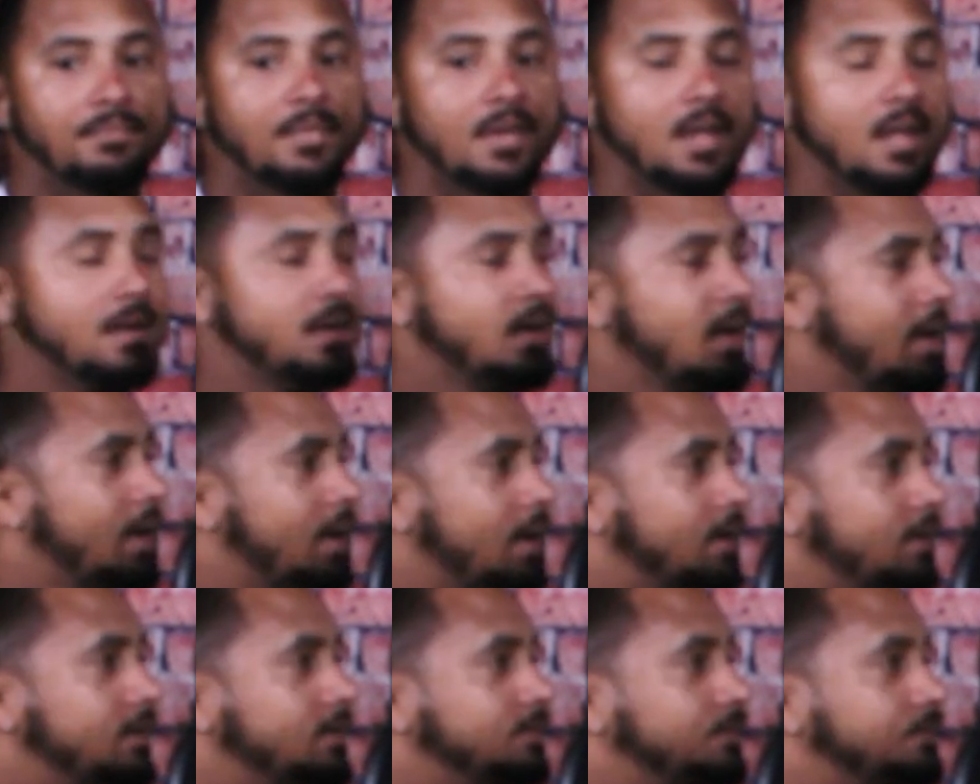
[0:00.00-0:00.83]
Yeah.
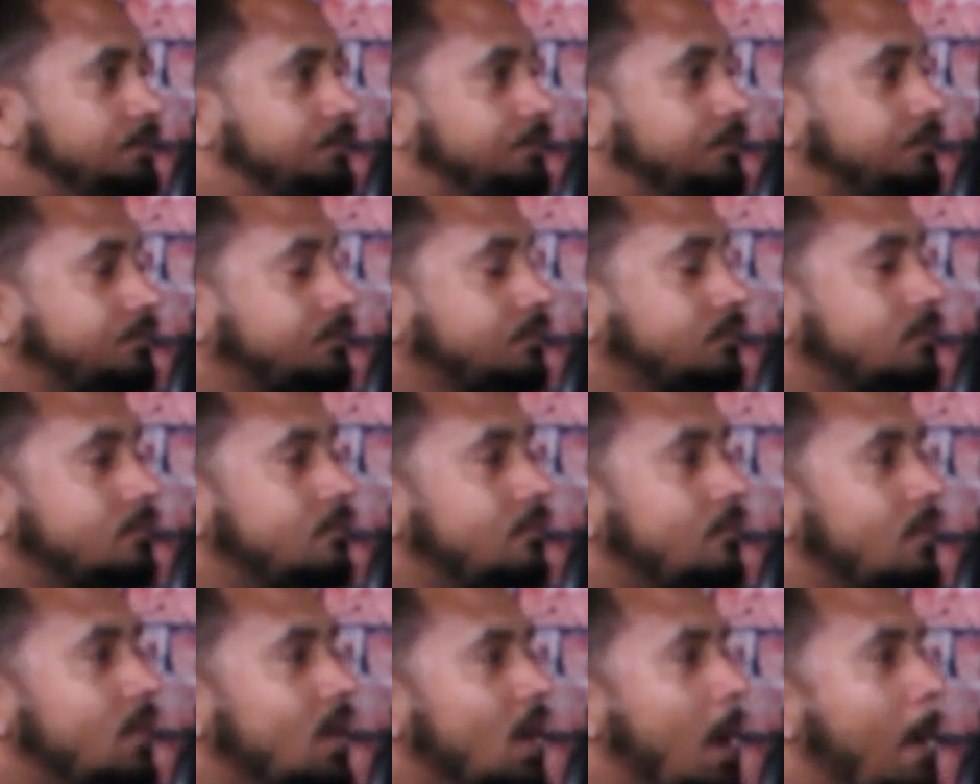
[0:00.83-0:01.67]

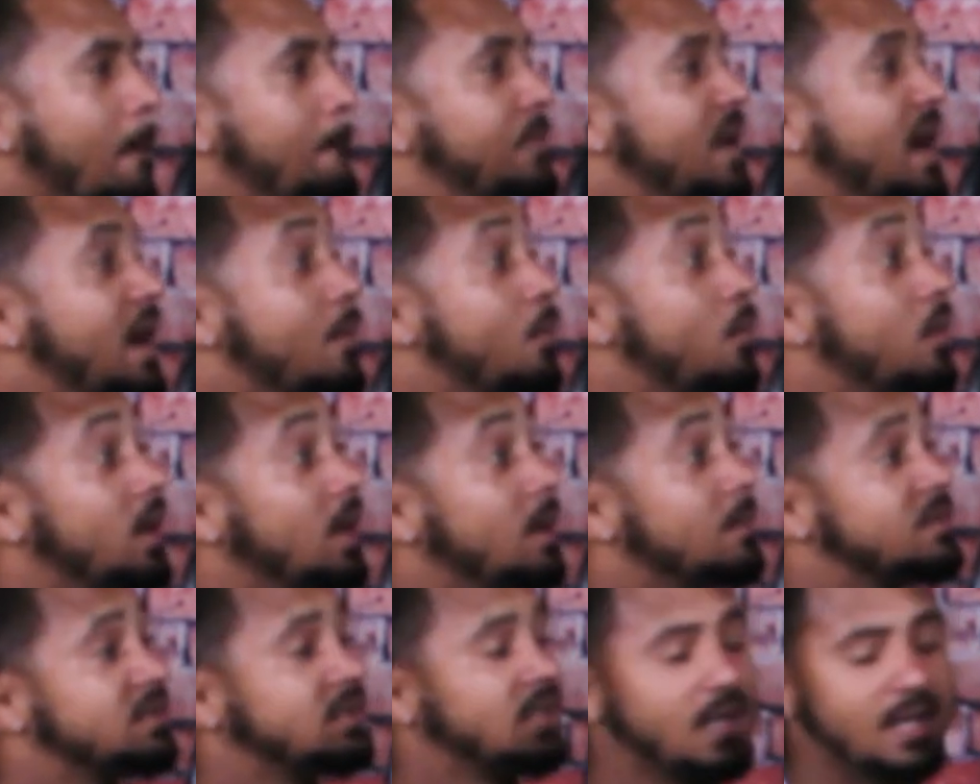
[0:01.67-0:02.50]
But what
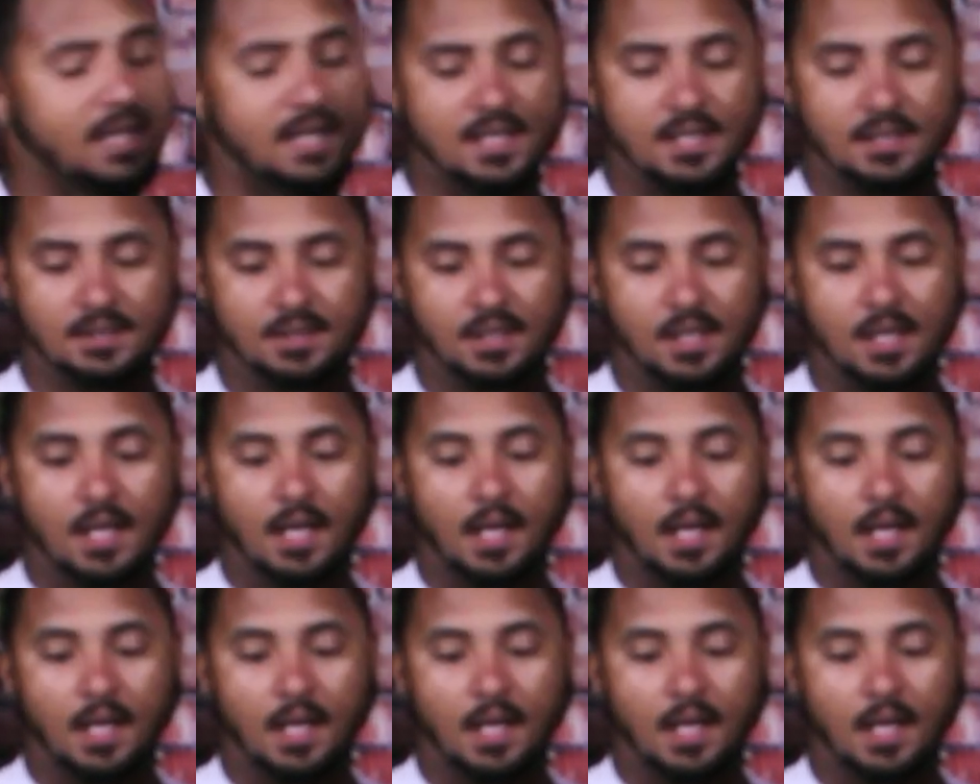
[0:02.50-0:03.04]
I'm saying is,